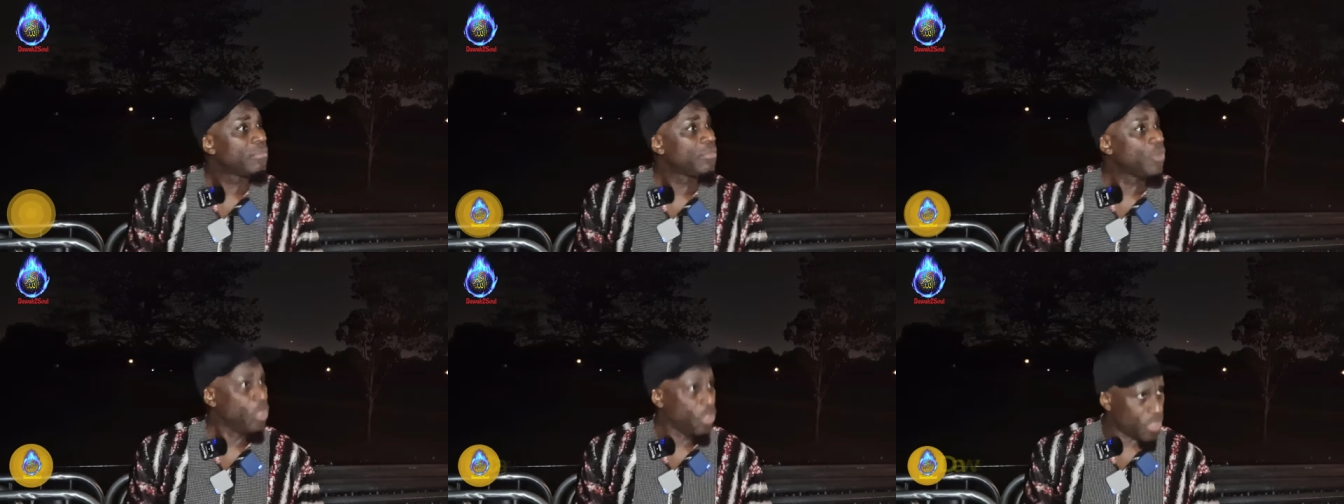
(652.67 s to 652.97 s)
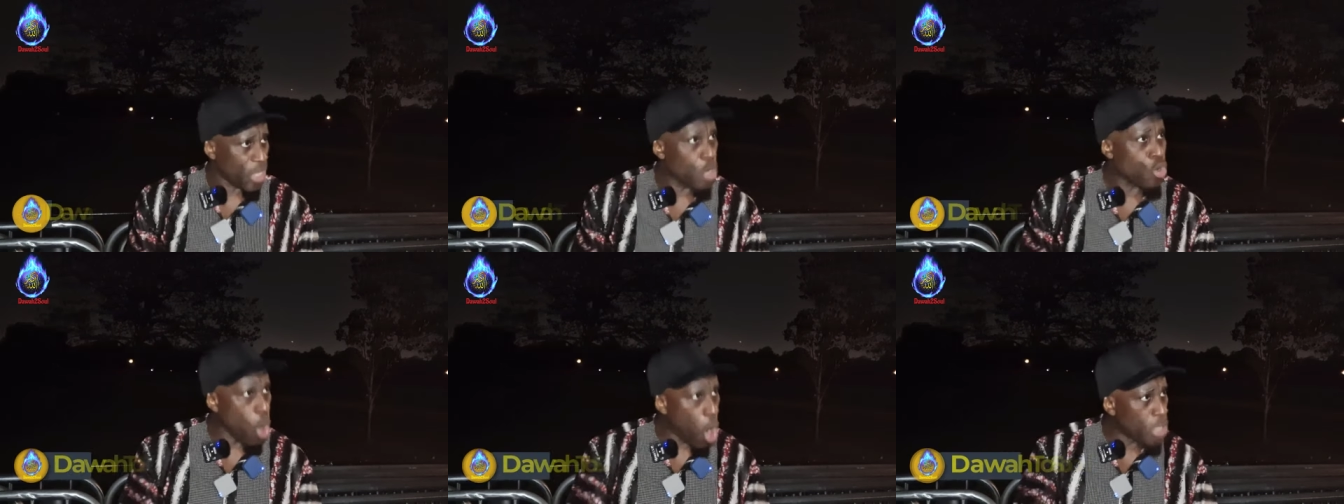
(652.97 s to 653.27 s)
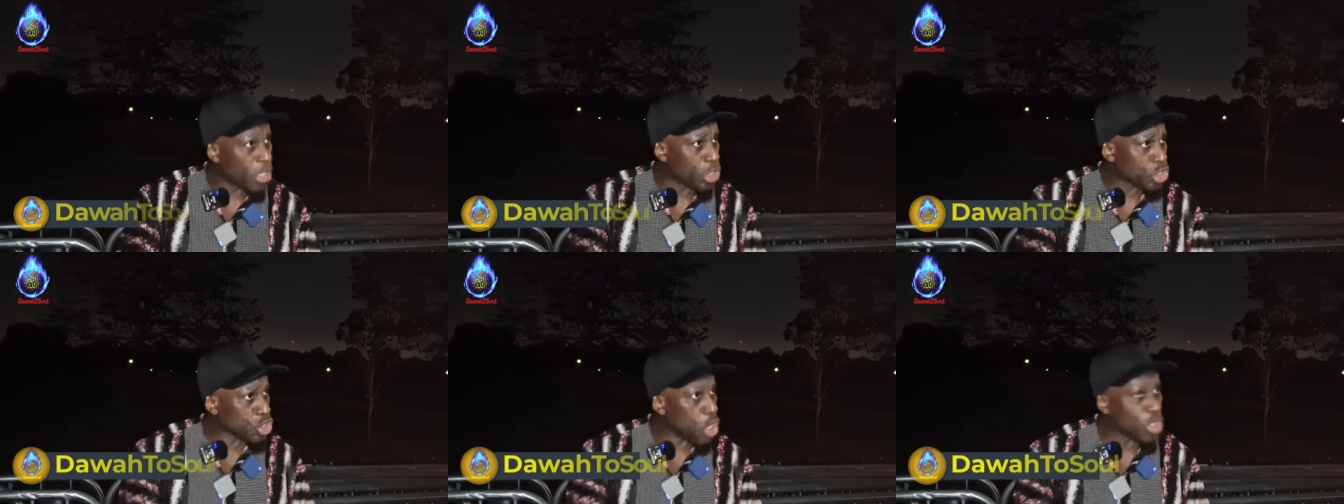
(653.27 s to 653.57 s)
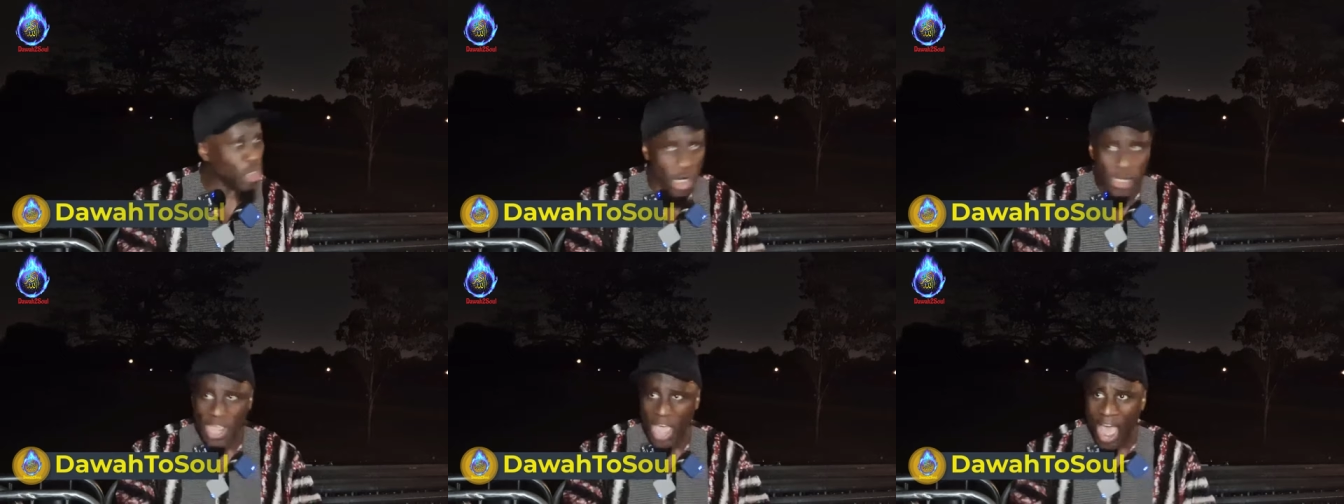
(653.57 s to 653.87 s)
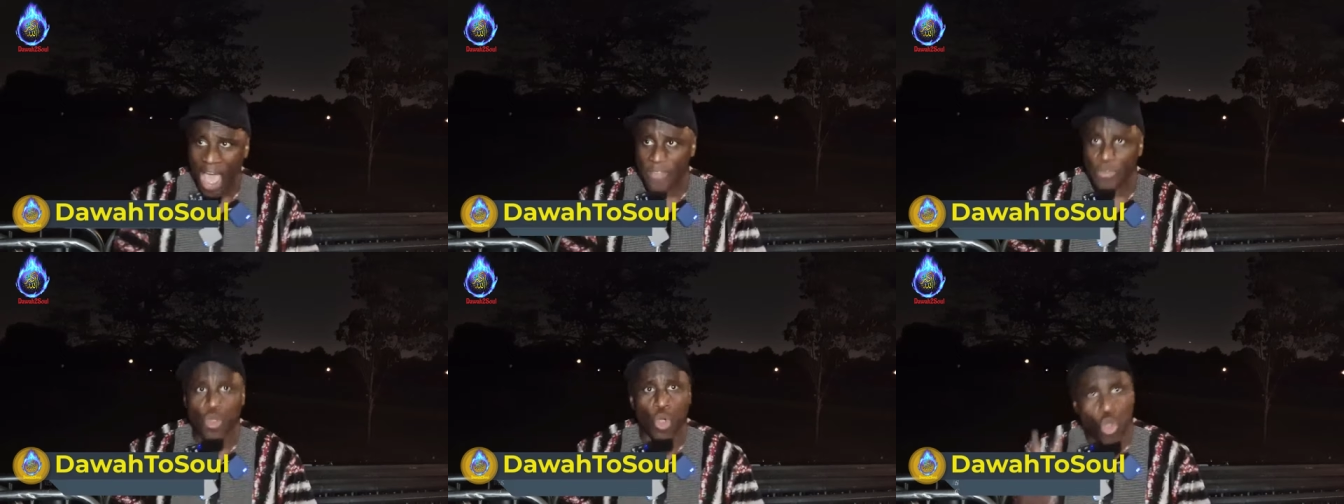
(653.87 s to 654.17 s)
He said, God the Son on the
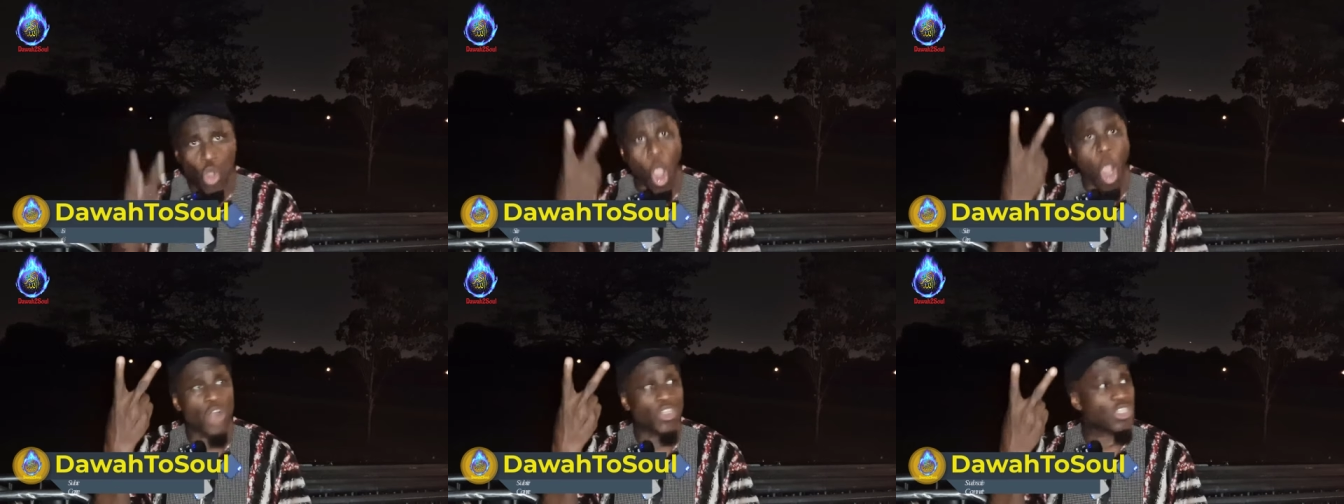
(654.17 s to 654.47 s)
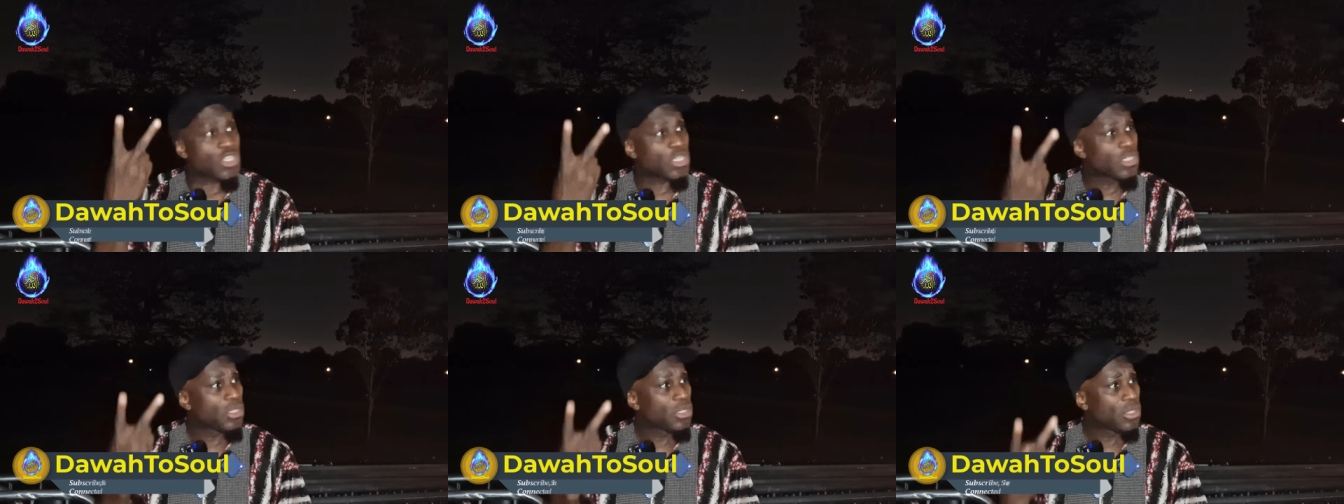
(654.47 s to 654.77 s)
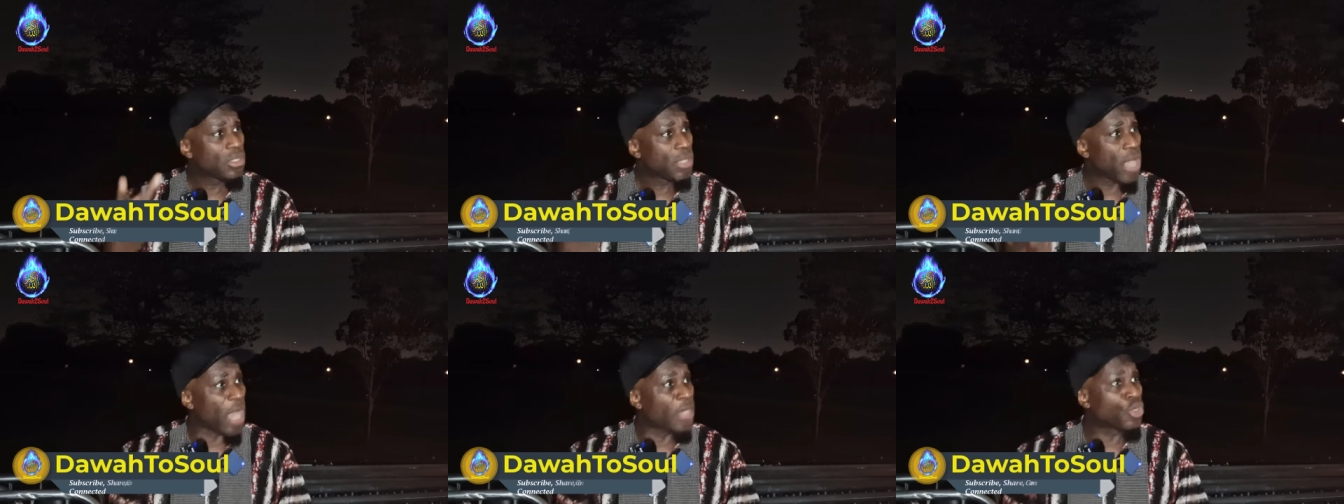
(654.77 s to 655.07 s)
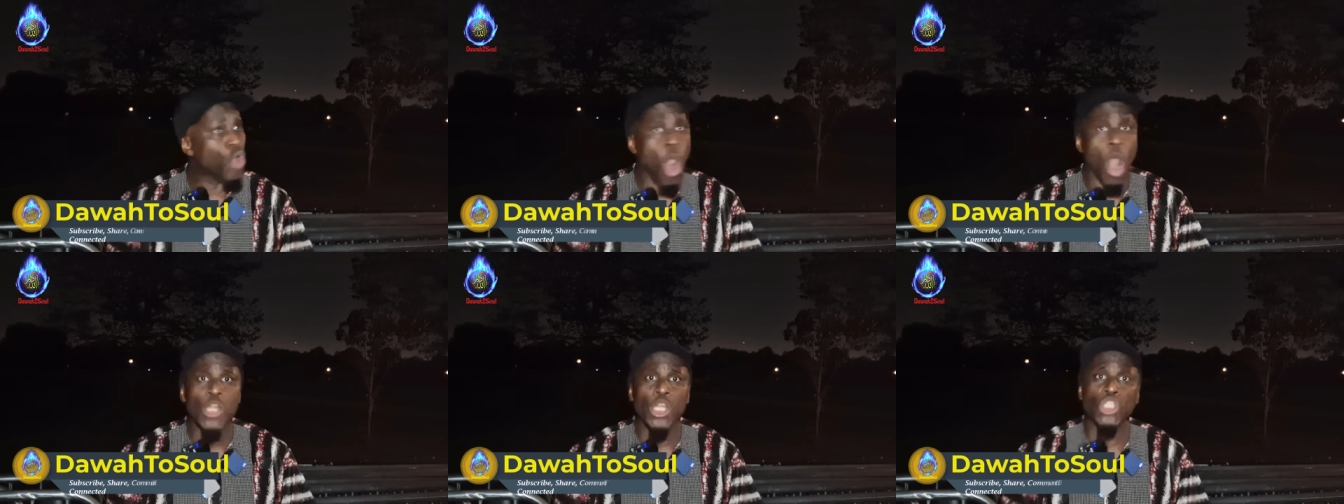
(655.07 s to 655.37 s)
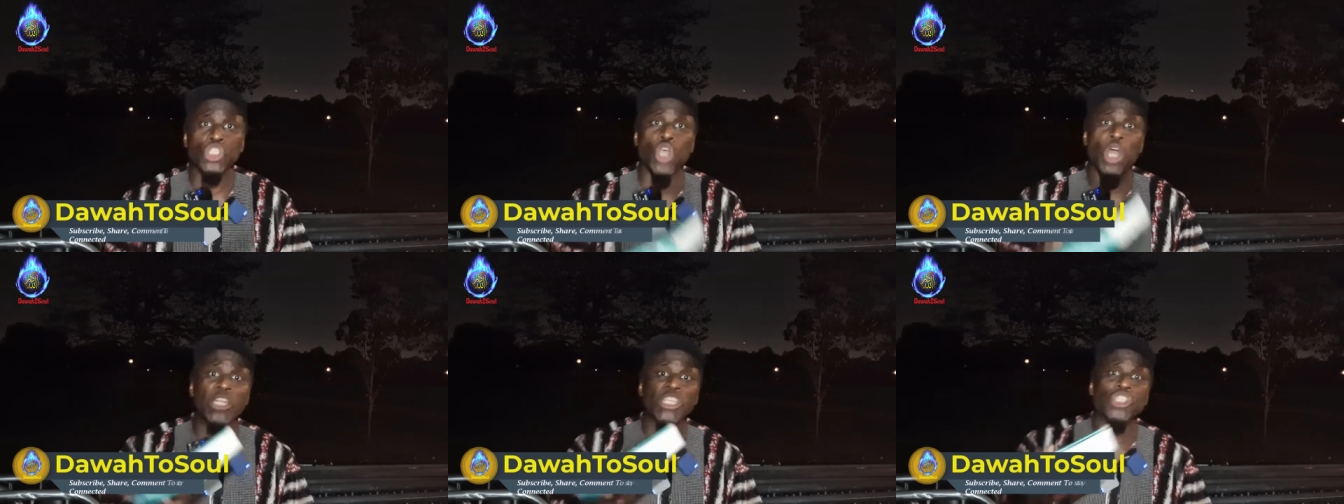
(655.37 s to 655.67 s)
earth, two gods. And God the
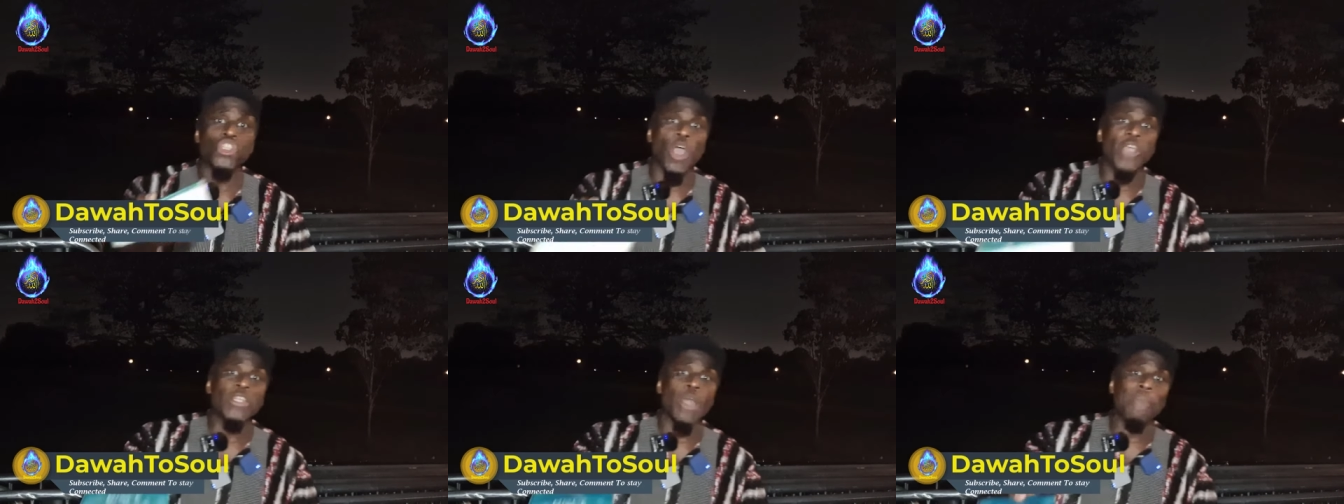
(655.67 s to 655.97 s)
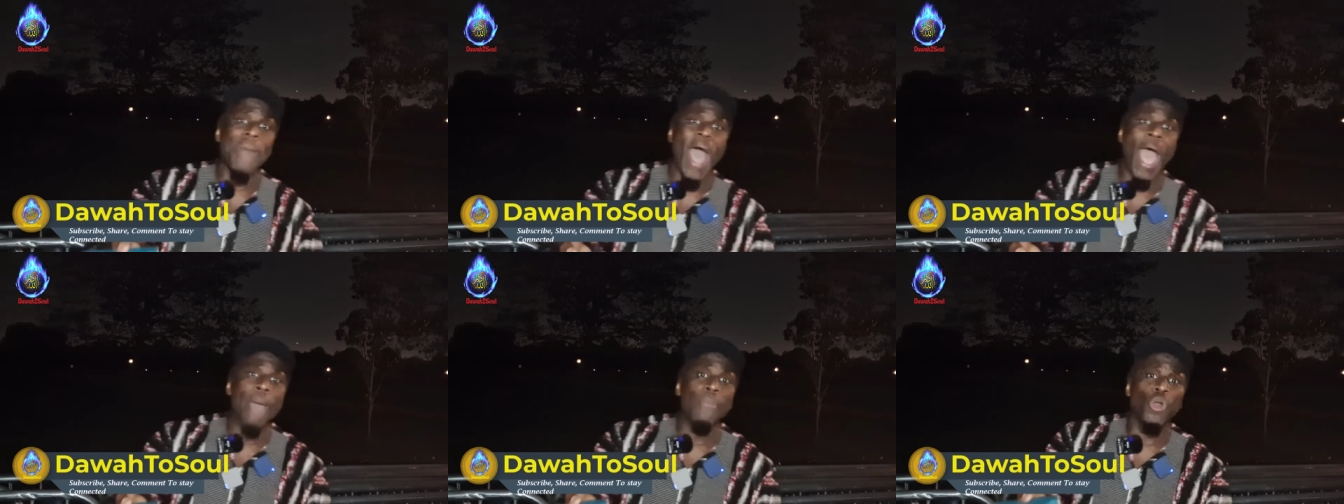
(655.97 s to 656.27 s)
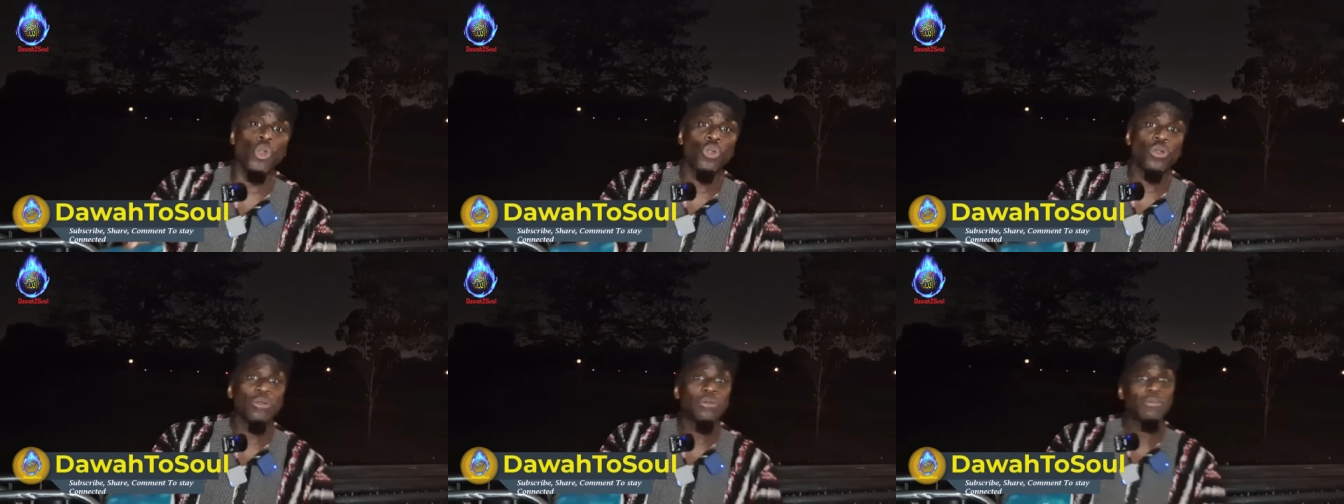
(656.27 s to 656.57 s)
Son is not in the Bible.